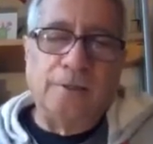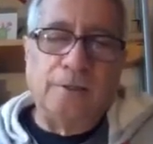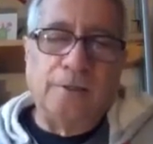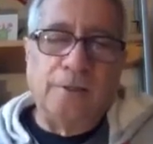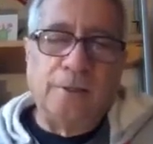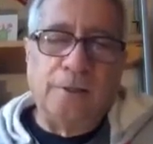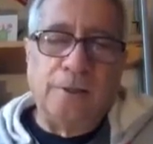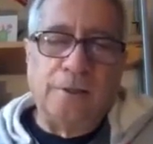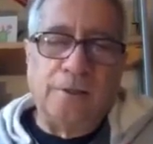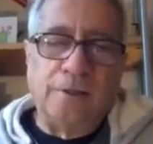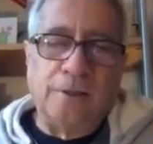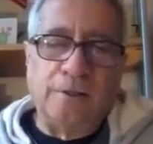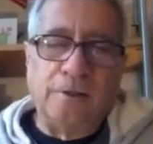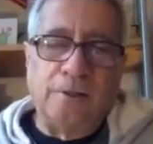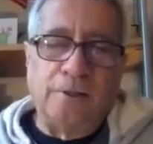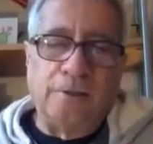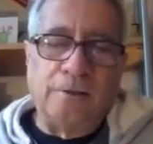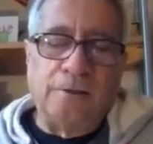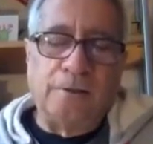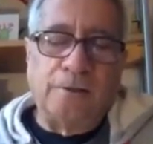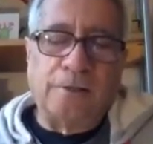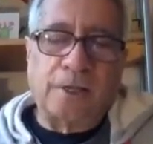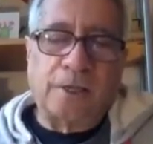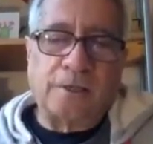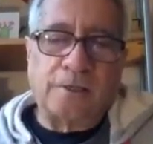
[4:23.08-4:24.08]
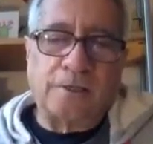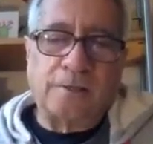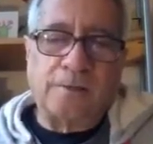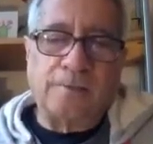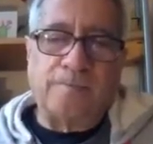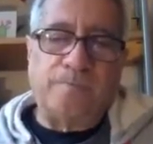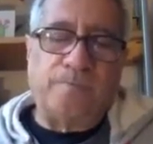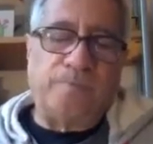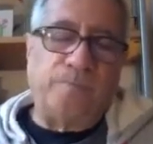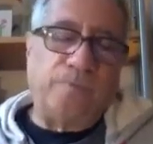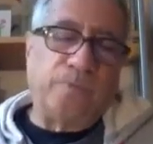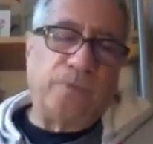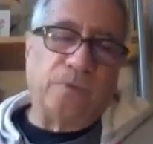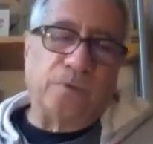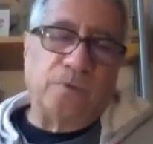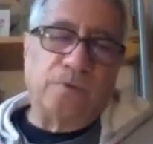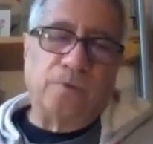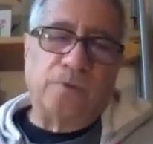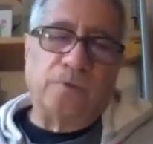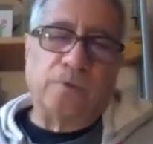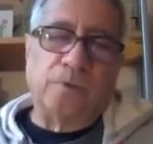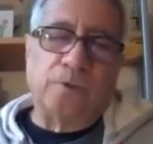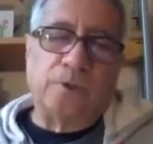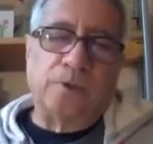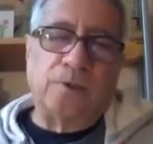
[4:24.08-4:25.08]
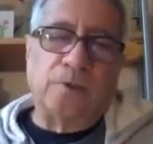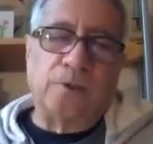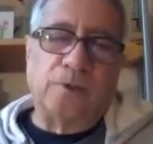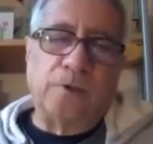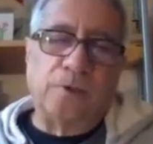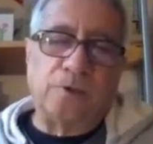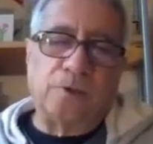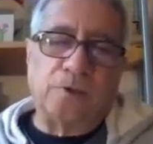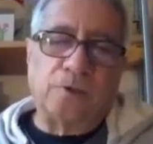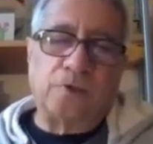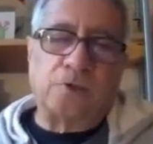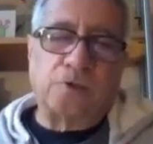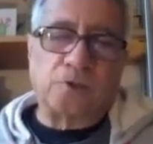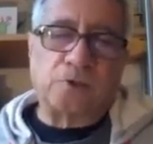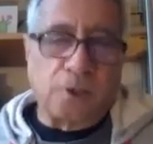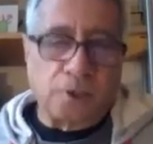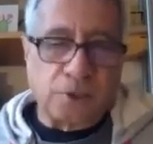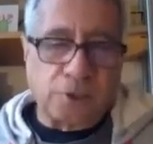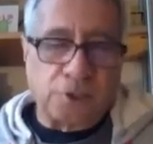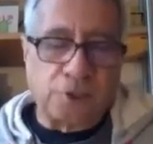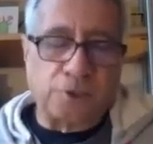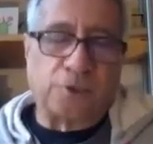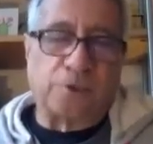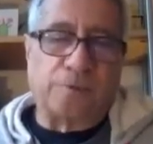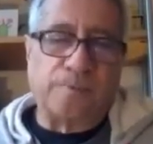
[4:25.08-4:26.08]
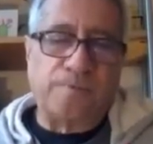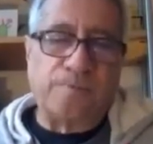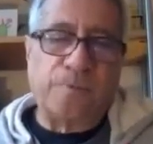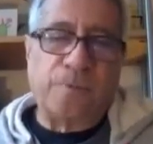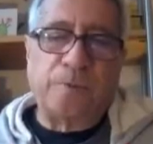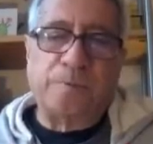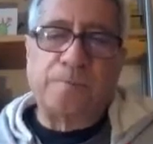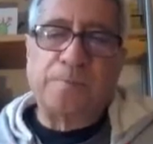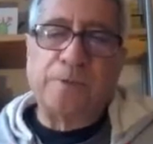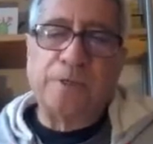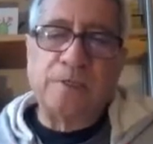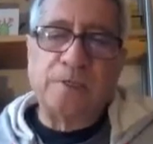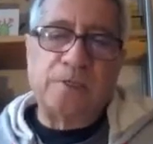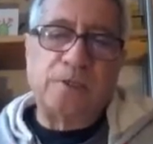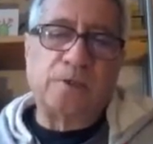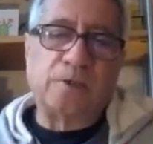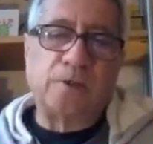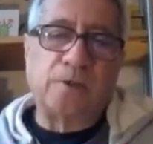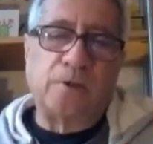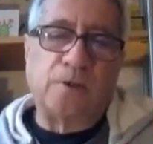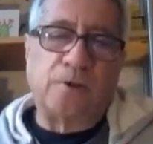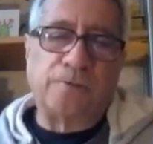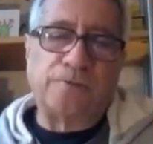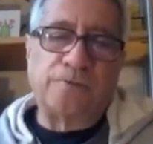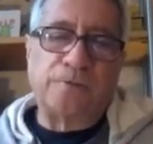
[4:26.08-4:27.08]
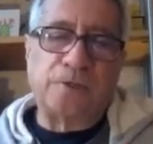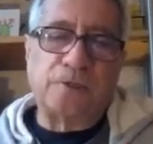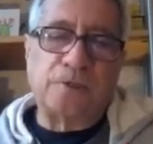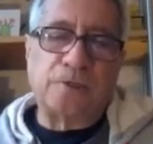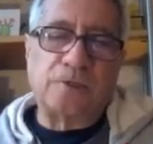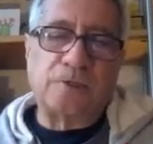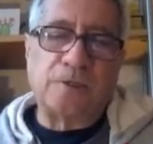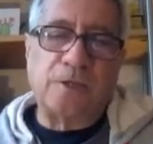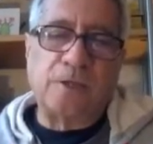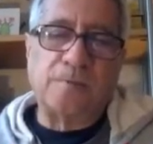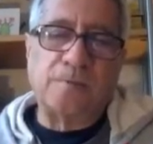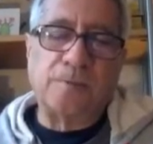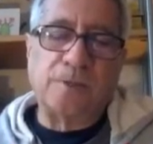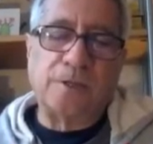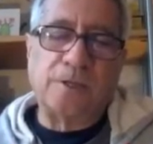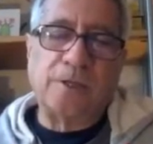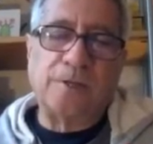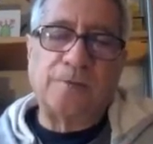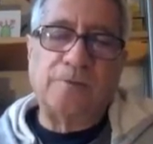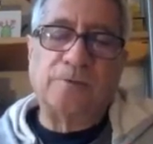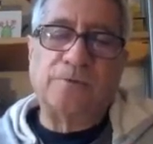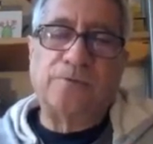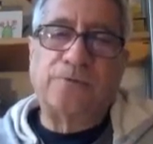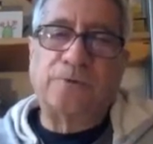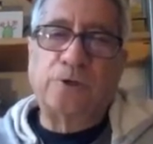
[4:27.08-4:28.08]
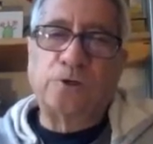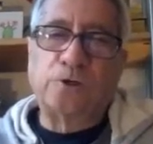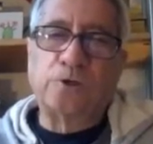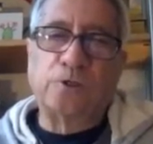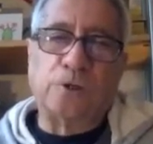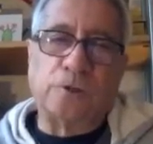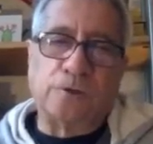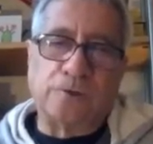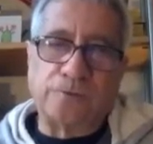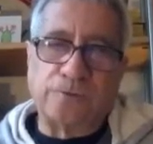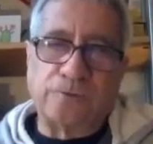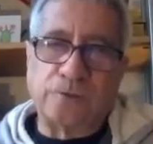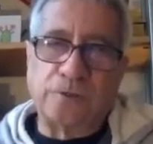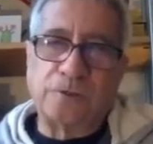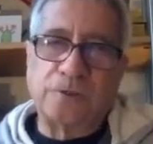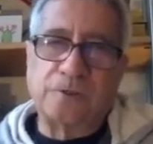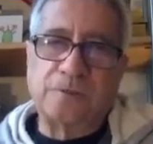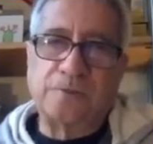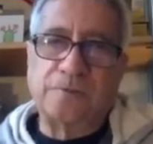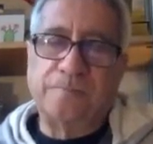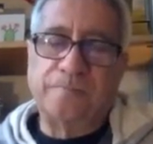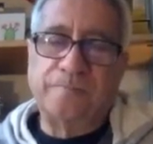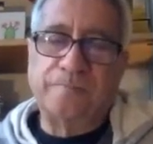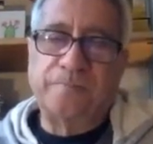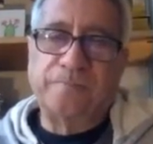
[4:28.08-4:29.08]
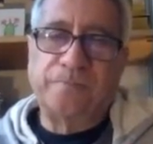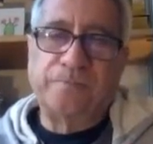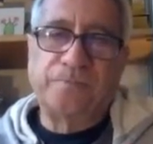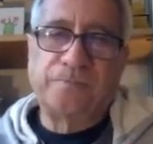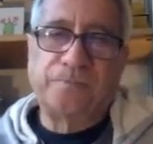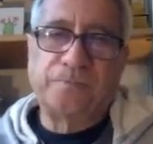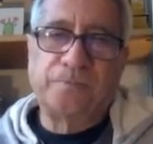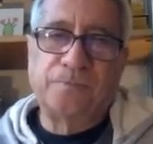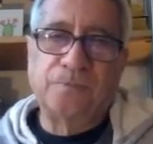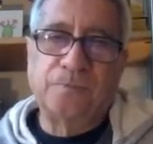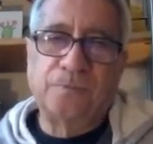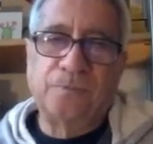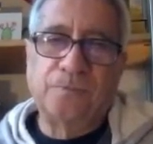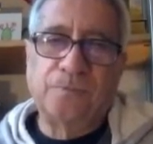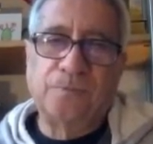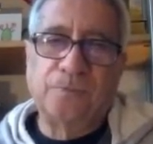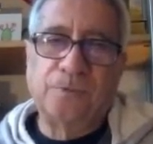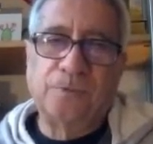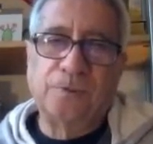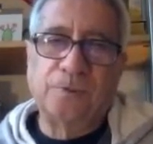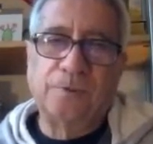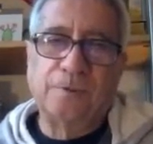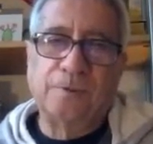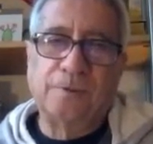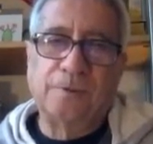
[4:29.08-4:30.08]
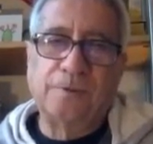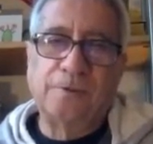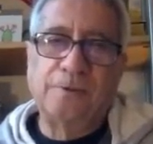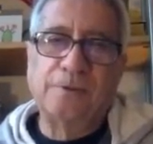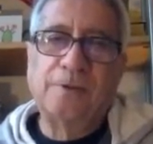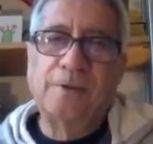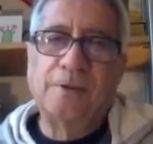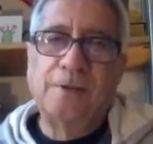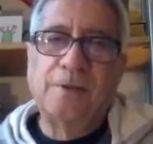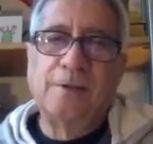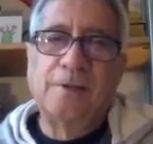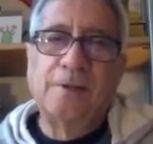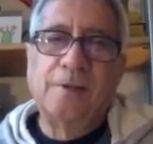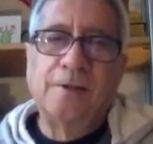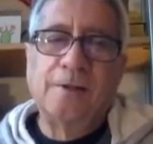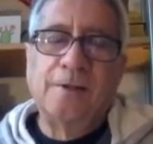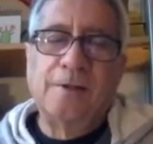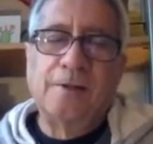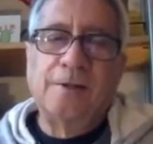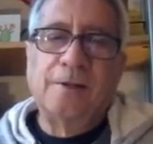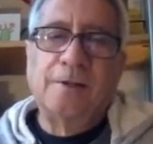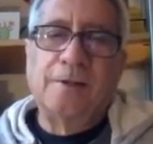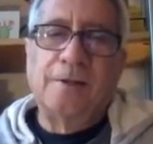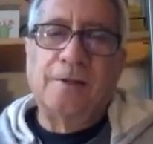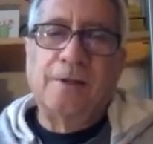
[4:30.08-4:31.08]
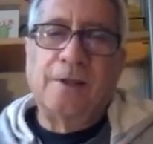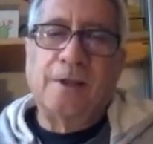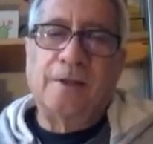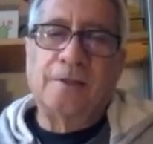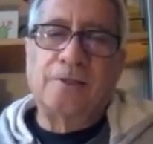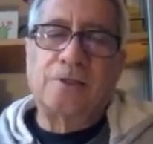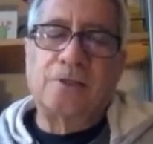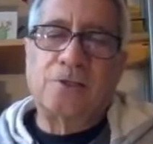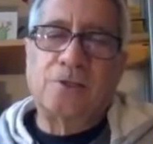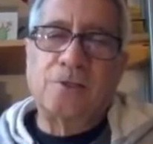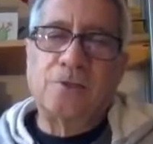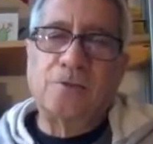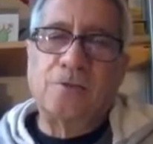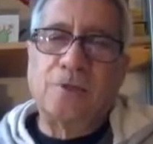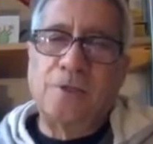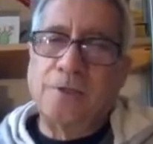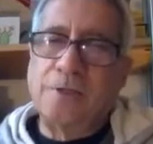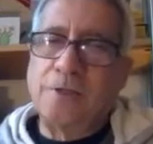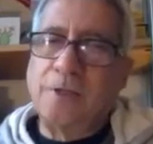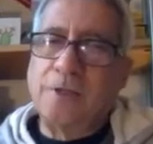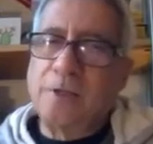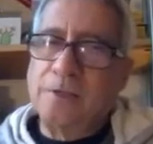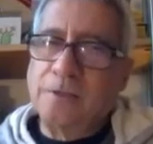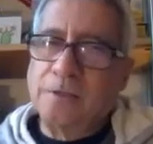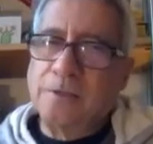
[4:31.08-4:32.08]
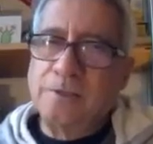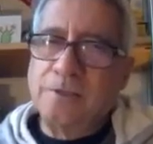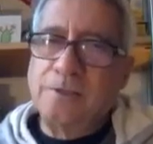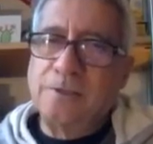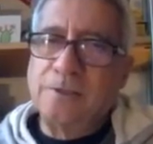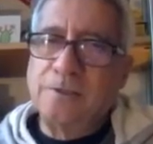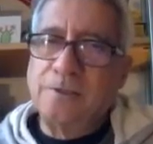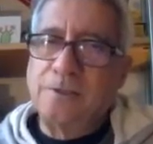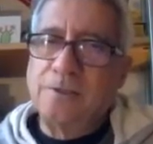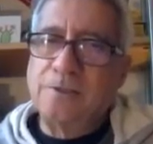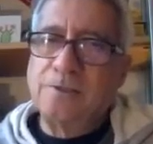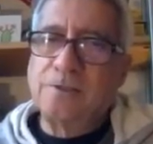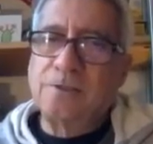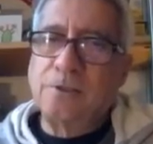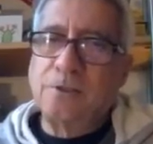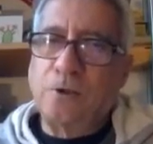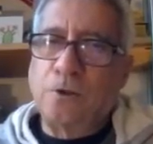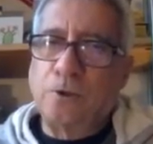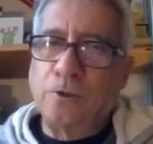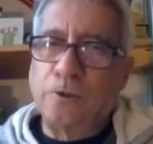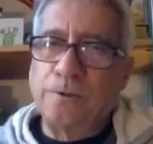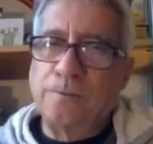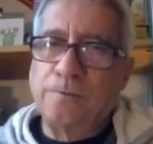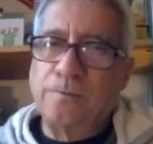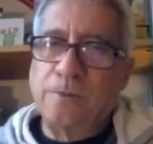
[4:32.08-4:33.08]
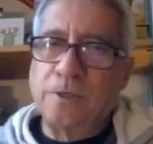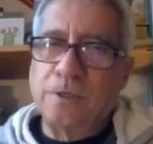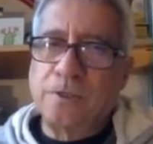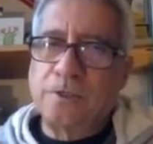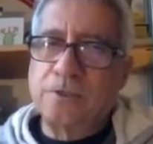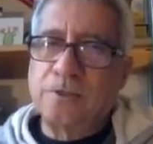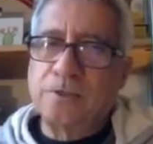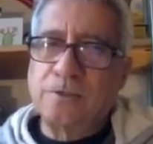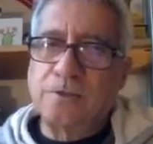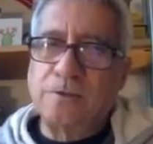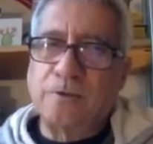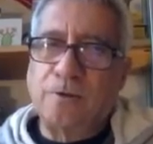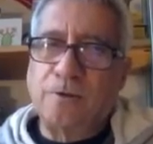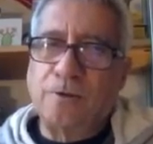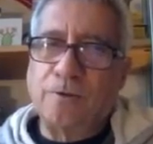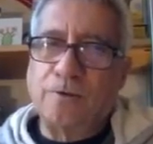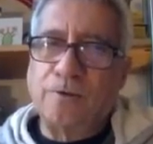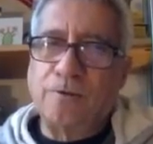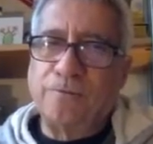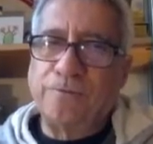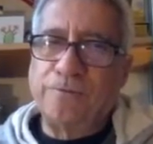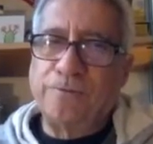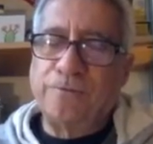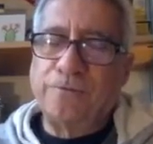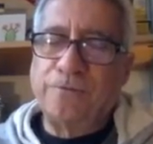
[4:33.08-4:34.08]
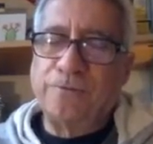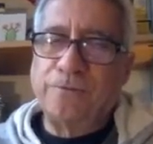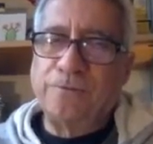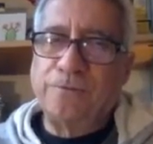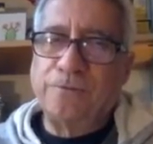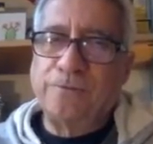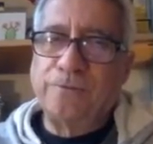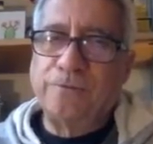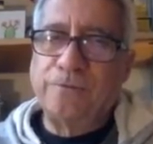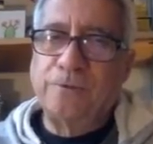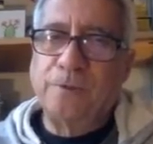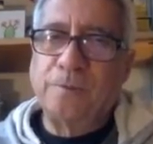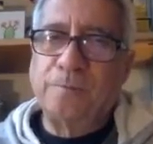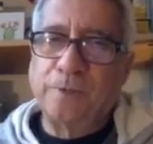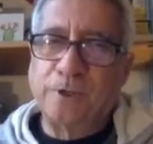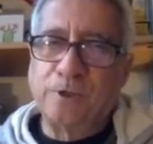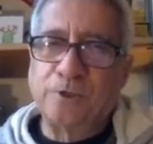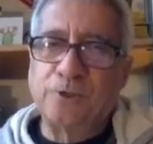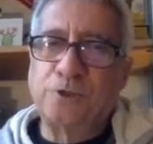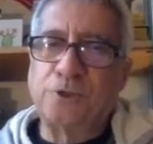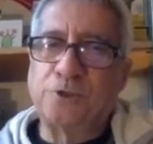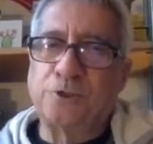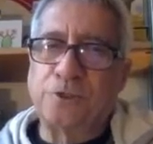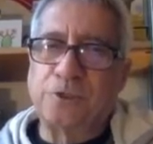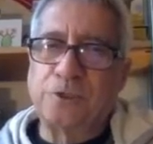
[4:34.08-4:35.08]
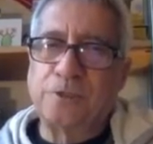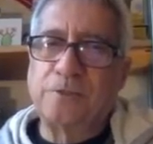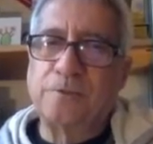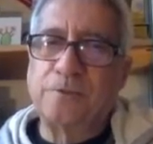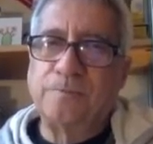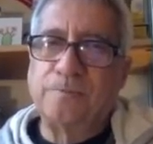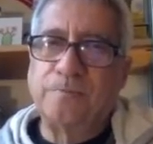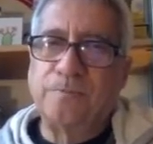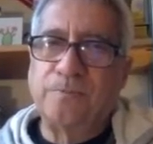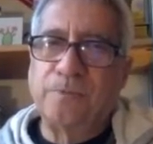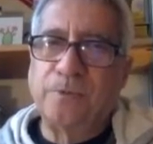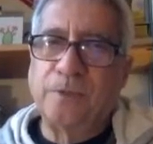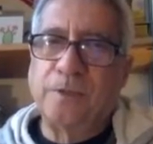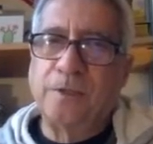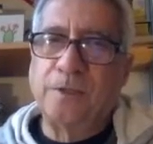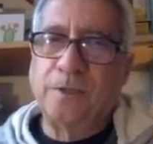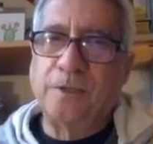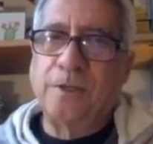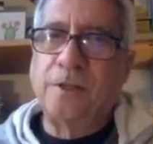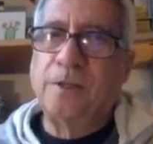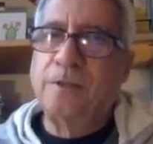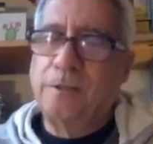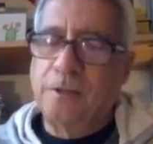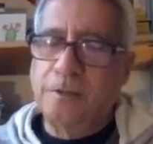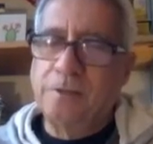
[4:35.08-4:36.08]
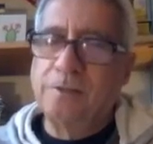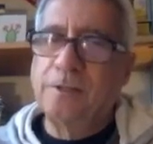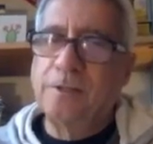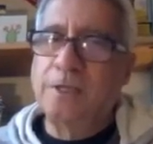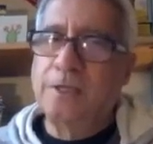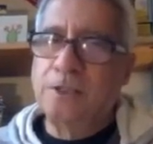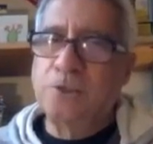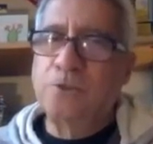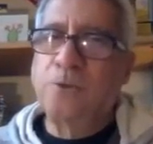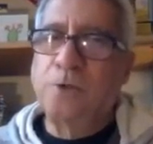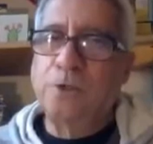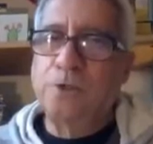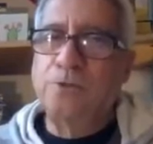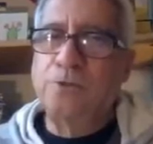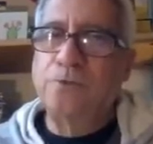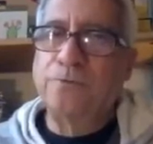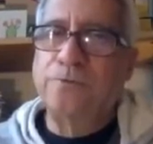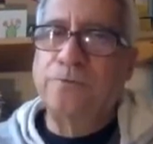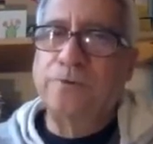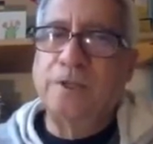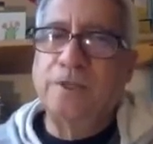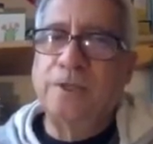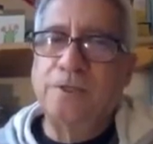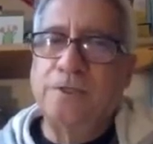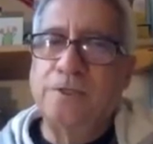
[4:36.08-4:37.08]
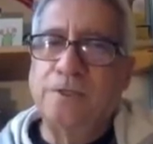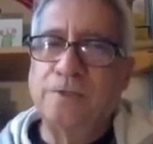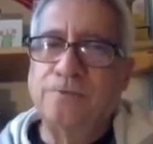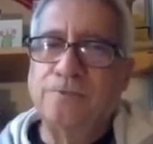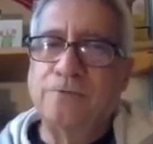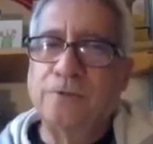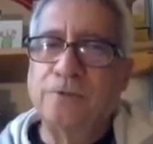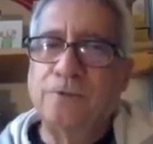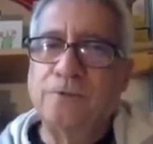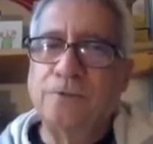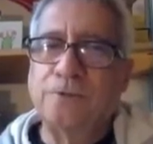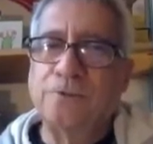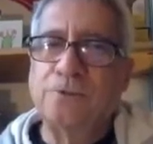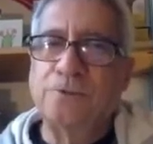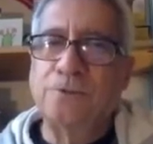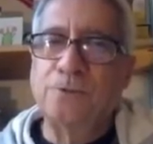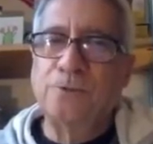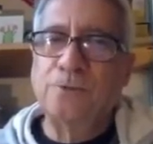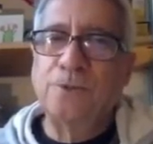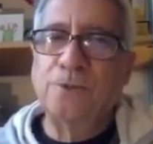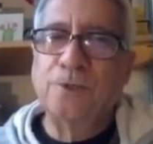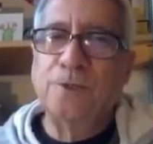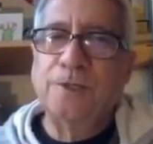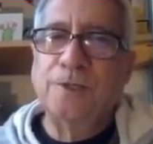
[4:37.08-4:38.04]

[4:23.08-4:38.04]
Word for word: it, that structure, the political office then became the foreign office. Okay? And so they inherited this odd mix of approaches. And I think that's why you'll find it difficult to